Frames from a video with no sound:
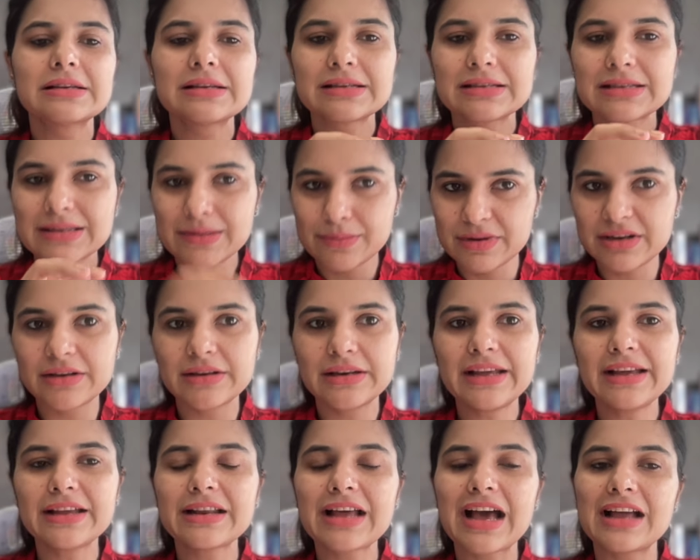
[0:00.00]

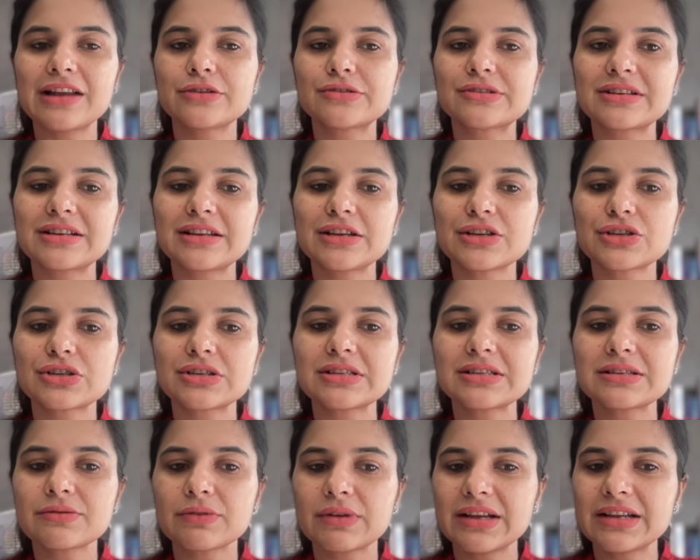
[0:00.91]
Similarly, in
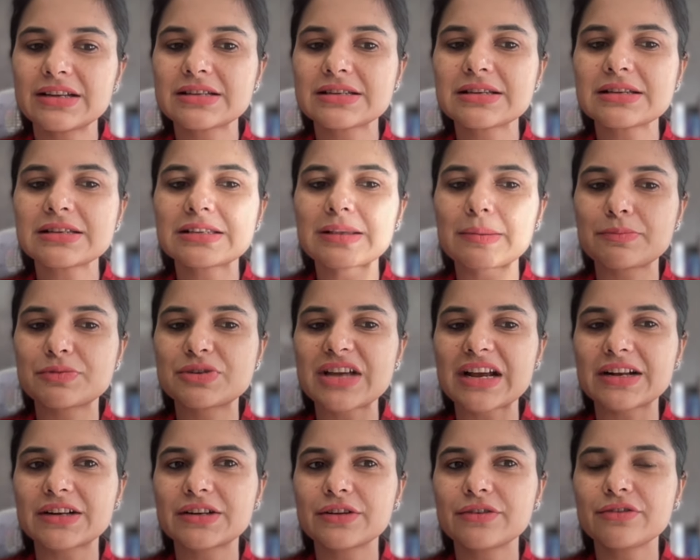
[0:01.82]
hallucinations, it is a
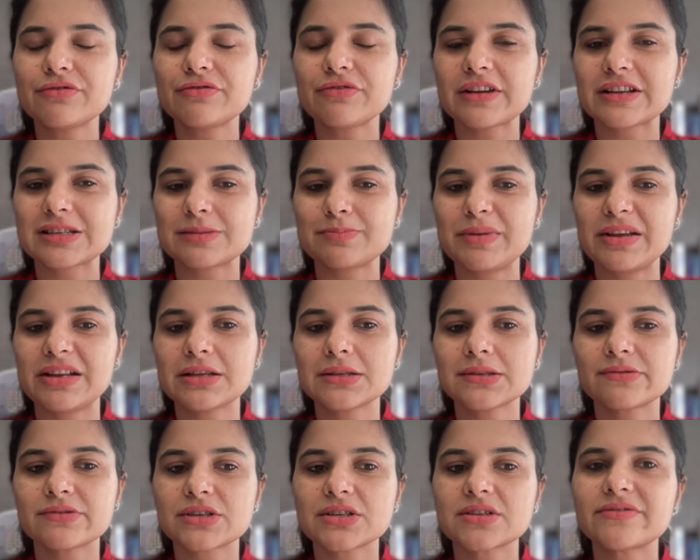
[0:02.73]
subjective
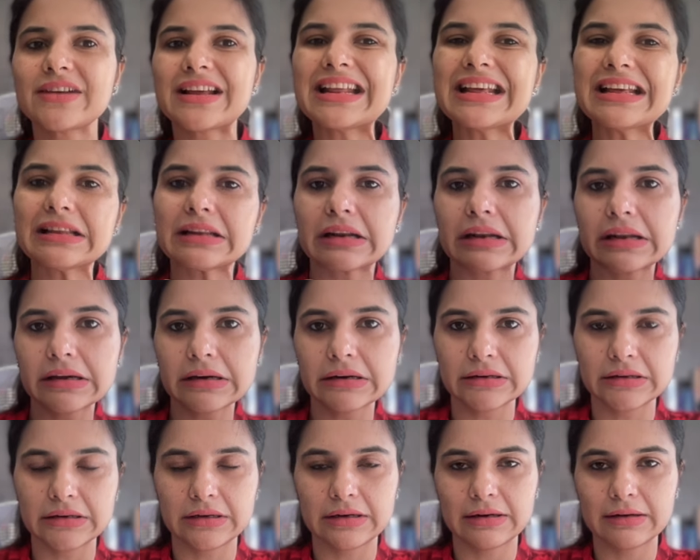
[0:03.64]
experience which is very
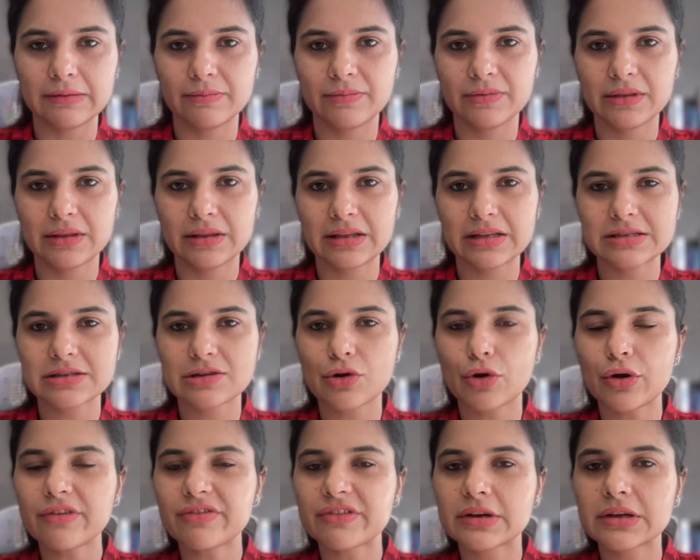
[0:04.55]
real. There's a
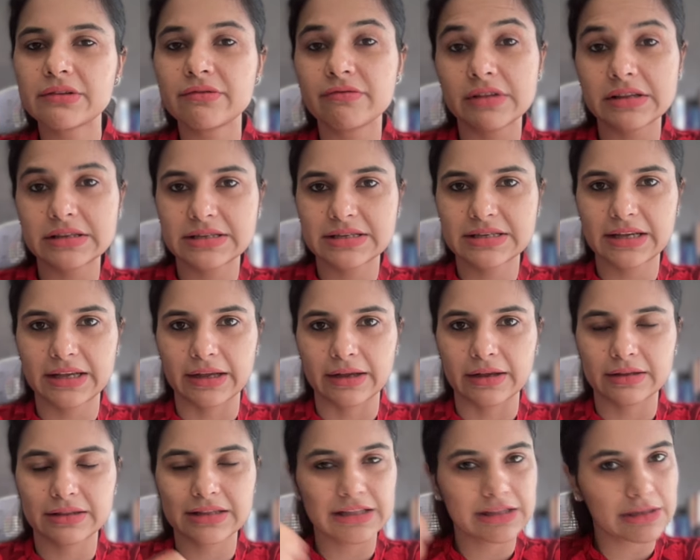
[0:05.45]
lot of
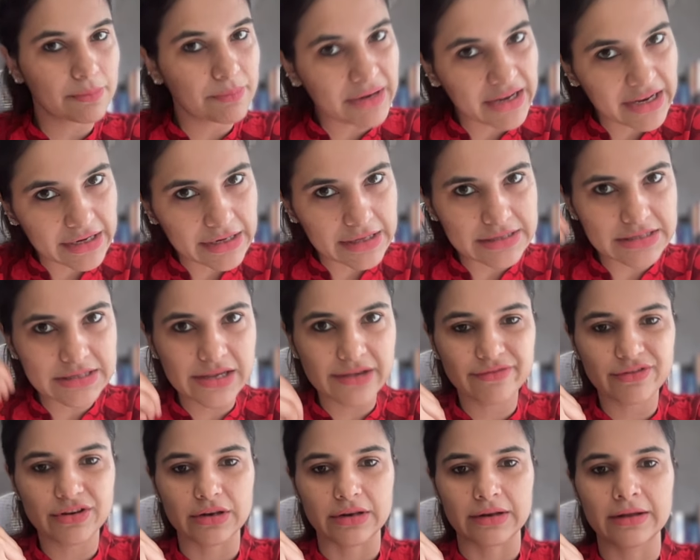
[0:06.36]
convincing that the brain has
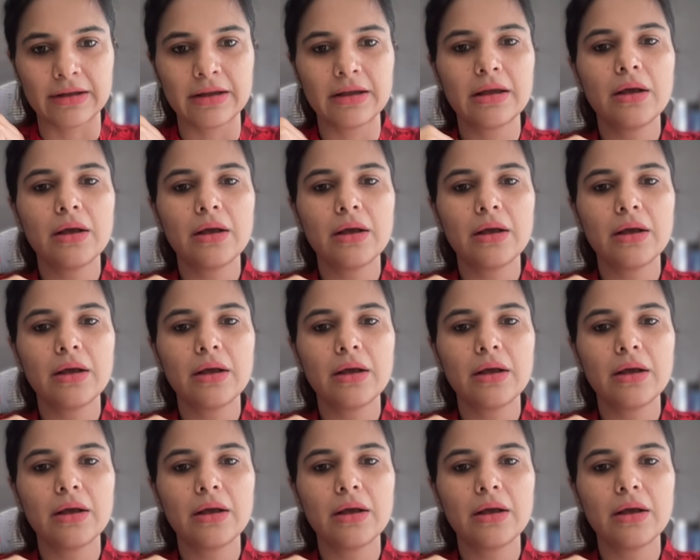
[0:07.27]
given.